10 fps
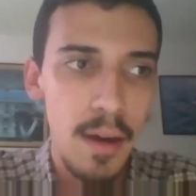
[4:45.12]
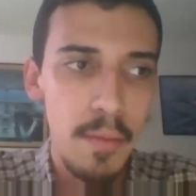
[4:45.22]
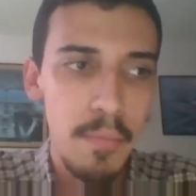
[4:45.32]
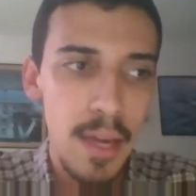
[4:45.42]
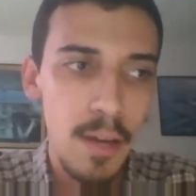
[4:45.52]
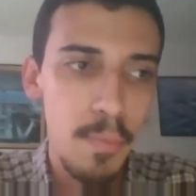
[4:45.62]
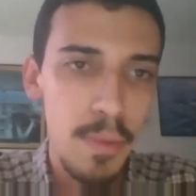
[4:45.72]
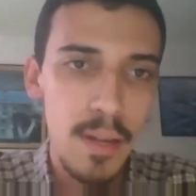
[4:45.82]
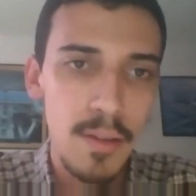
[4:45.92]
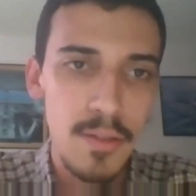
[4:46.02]
make
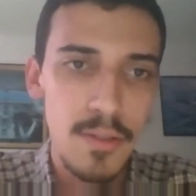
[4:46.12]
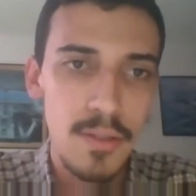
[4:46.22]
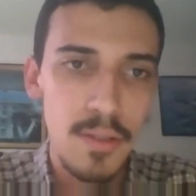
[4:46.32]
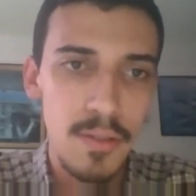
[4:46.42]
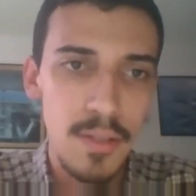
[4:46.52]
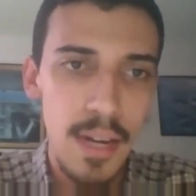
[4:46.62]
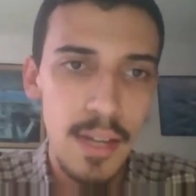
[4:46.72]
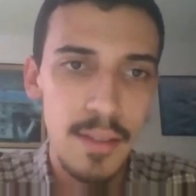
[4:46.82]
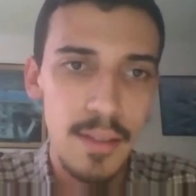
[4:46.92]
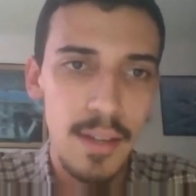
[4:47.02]
opinions on
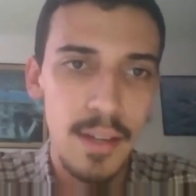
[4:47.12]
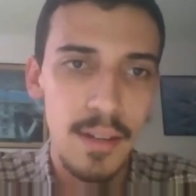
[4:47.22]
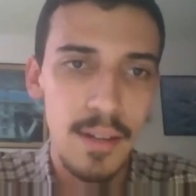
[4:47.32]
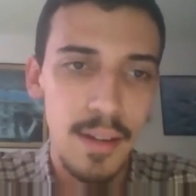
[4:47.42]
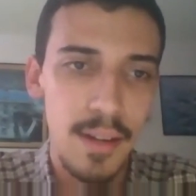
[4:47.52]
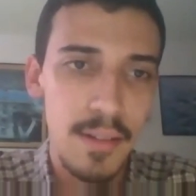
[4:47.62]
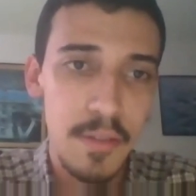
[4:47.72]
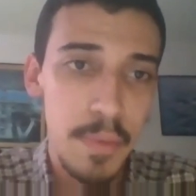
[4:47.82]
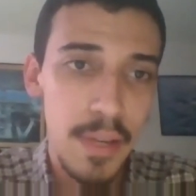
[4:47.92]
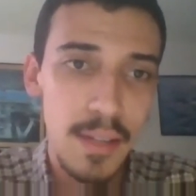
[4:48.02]
that and
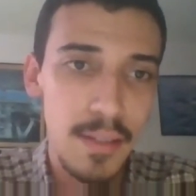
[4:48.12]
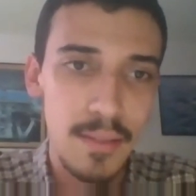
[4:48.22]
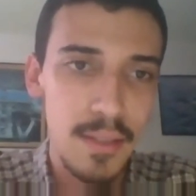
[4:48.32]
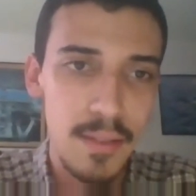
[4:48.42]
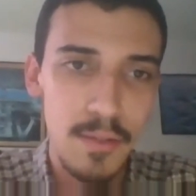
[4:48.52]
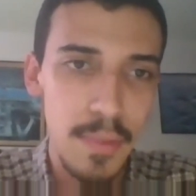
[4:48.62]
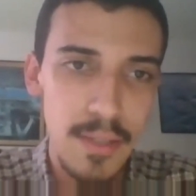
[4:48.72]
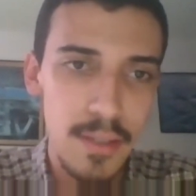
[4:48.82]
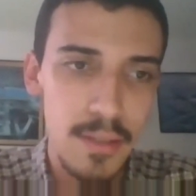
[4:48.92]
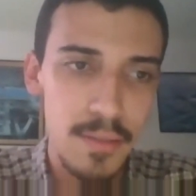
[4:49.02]
speaking to
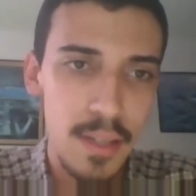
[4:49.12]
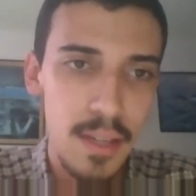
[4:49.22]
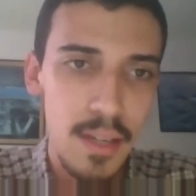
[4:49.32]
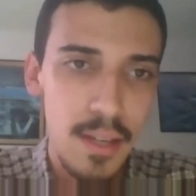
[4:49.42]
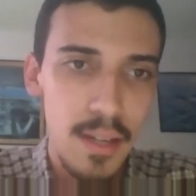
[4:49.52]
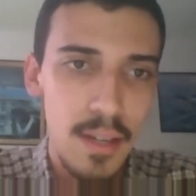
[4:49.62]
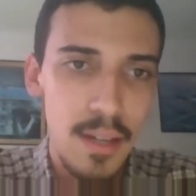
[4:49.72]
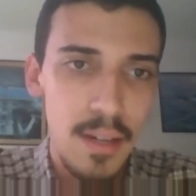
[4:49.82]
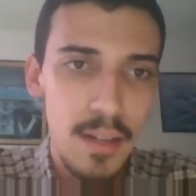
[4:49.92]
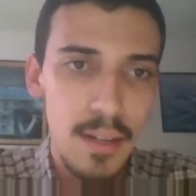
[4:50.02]
myself.
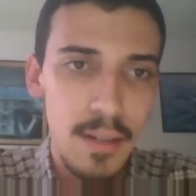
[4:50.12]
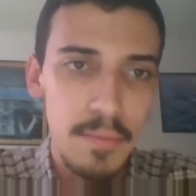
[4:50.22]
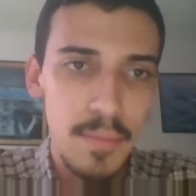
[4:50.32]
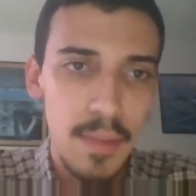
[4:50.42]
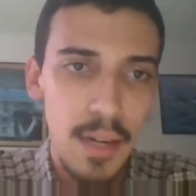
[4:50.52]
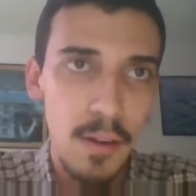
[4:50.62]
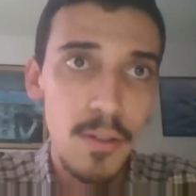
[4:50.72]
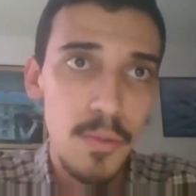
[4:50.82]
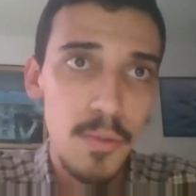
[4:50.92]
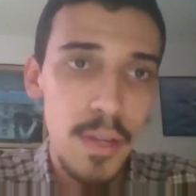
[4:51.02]
And
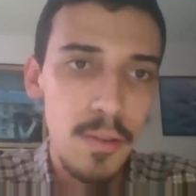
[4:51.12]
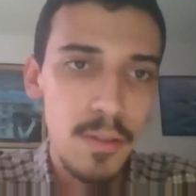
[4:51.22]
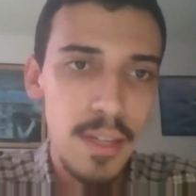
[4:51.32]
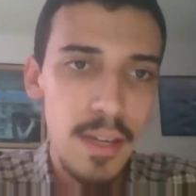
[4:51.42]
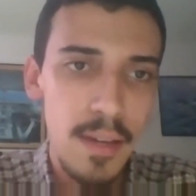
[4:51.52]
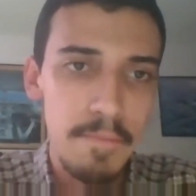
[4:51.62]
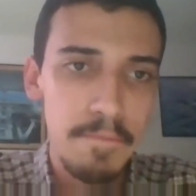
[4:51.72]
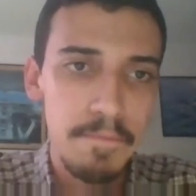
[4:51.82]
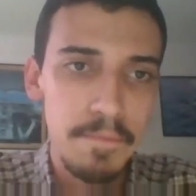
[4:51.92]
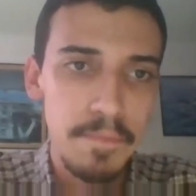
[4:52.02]
also with all
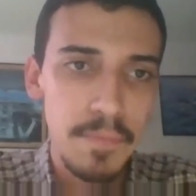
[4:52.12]
the